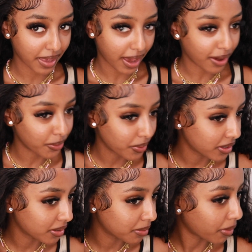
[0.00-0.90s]
how
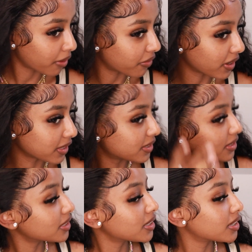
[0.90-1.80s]

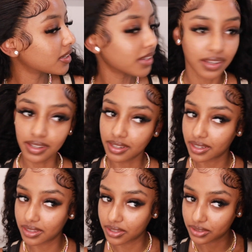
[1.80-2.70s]
perfect.
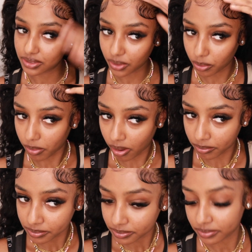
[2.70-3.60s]
It looks so
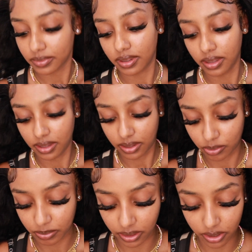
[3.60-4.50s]
bomb. Oh
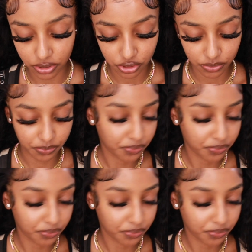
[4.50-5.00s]
my gosh.